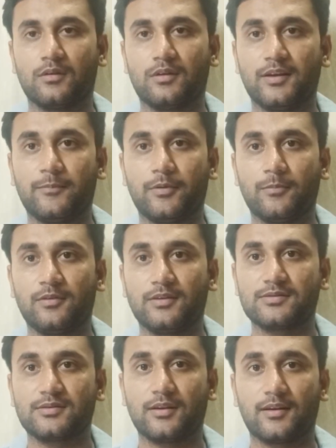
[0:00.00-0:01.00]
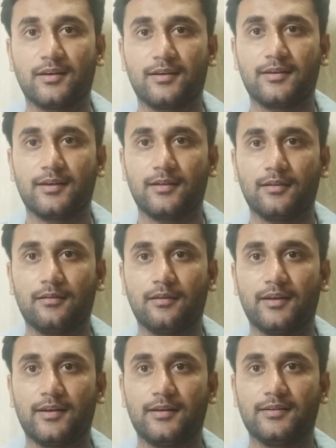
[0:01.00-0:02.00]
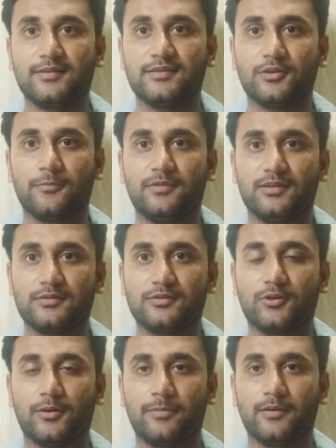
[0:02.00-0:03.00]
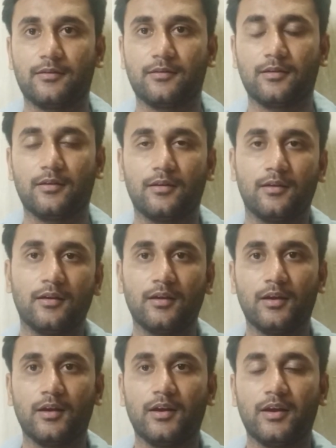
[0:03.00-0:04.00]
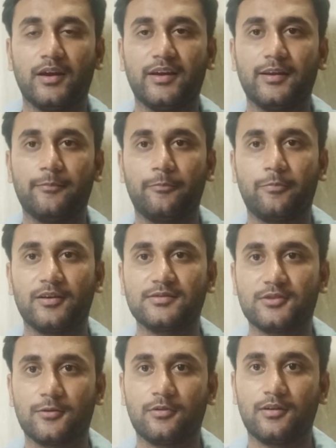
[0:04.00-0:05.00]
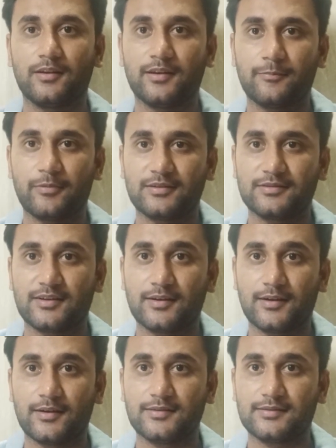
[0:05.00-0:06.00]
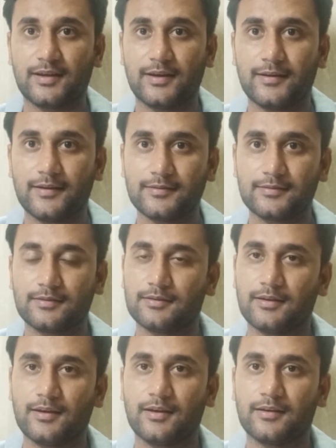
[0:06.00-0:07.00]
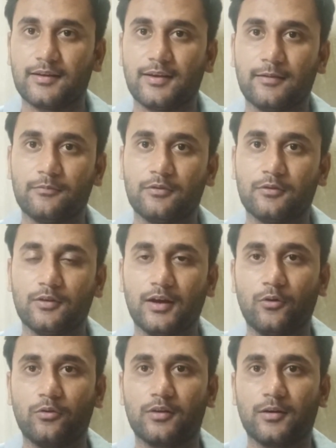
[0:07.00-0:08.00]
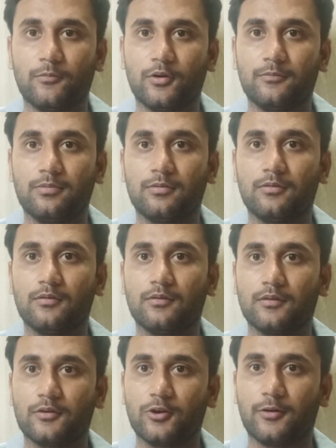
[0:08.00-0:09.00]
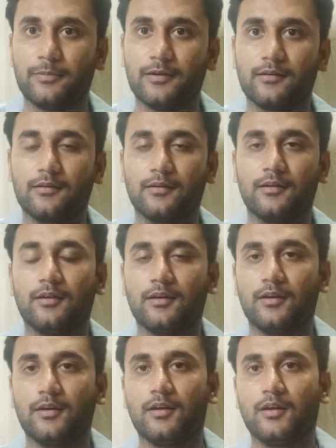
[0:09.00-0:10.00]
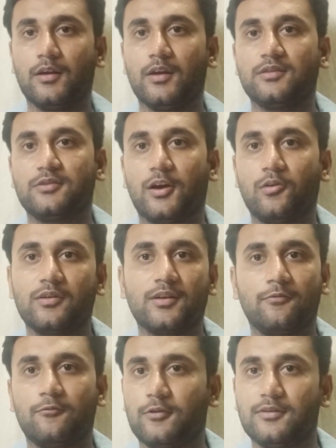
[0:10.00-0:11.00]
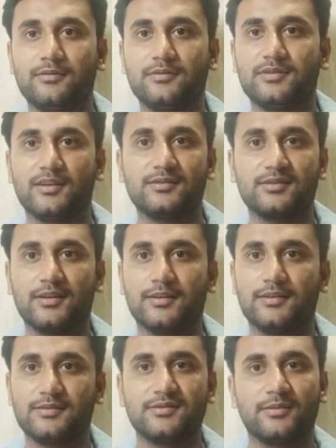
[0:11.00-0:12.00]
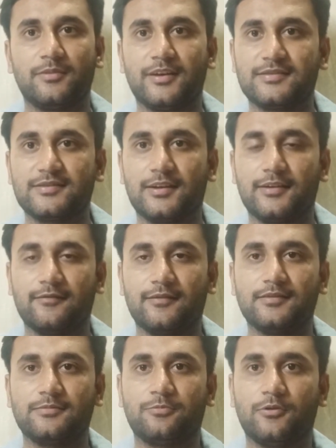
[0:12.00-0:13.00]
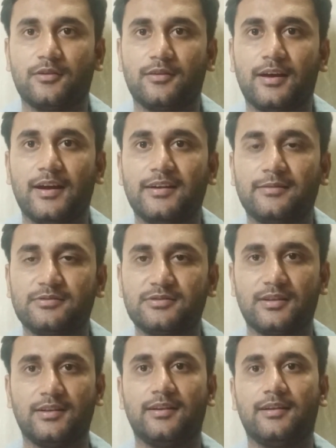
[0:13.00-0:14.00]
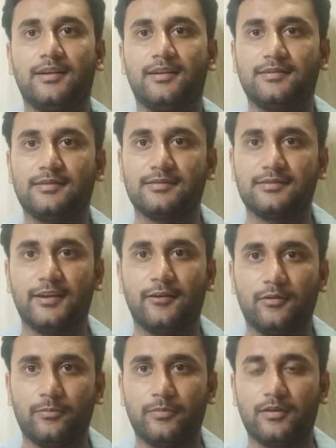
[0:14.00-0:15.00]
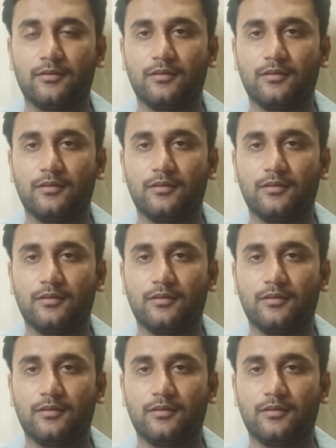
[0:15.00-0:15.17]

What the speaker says: Rick published a detailed analysis of this topic. First of all, he represented his ideas and came to the outcome of topic. So outcome was Sanskrit is the best language for the artificial intelligence development.